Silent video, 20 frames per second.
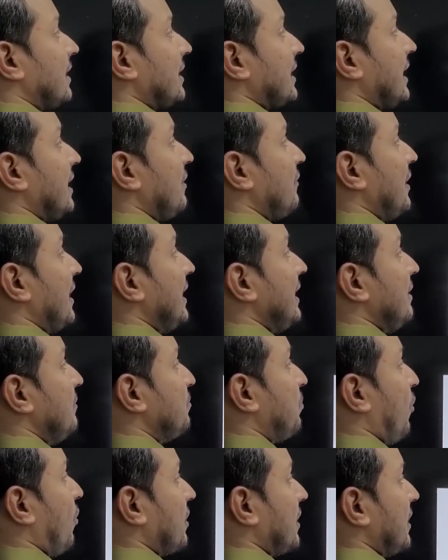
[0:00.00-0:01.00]
again very
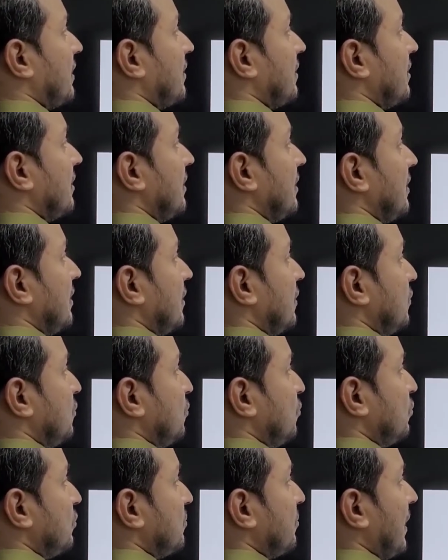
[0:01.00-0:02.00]
important,
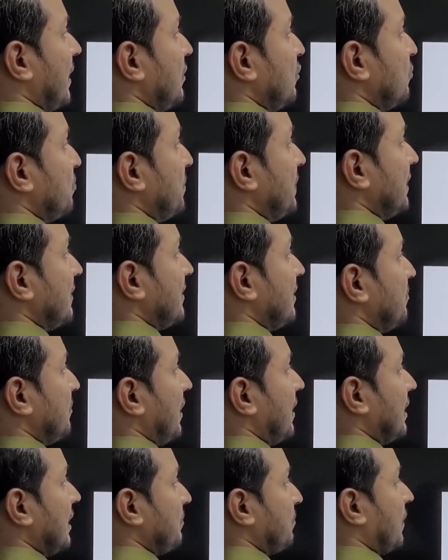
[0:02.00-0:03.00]
used by UPSC
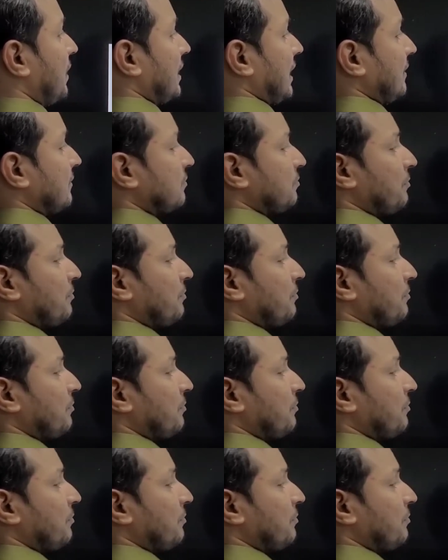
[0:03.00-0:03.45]
multiple times.